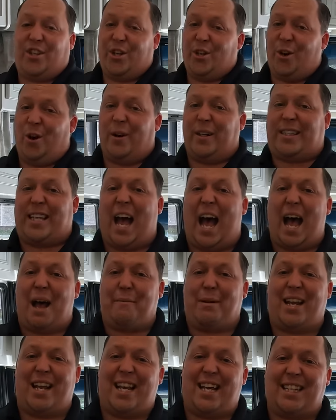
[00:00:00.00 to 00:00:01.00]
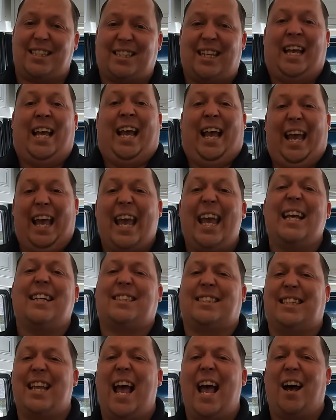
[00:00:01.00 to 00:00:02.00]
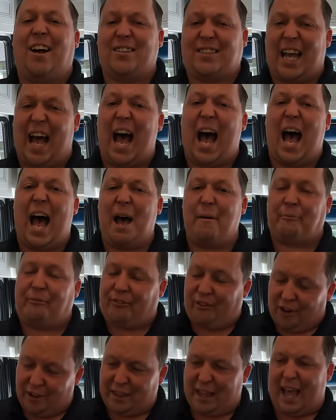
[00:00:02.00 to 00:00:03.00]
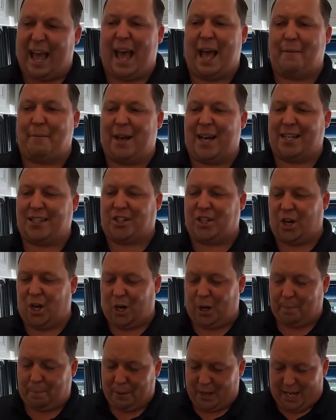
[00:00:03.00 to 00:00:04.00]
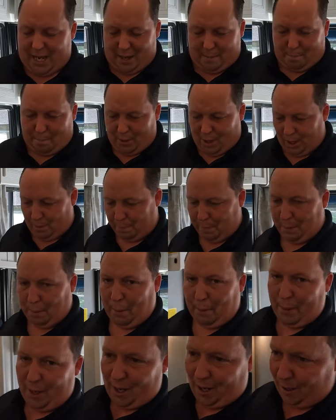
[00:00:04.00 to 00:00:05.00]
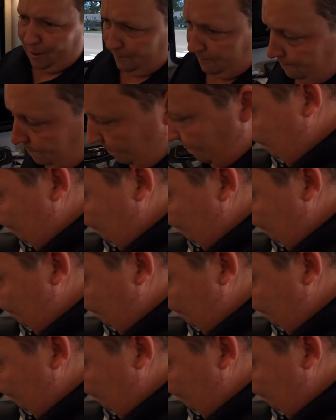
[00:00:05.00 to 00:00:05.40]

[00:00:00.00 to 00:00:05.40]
do you know what time it is? It's, now time for the MSRP. MSRP.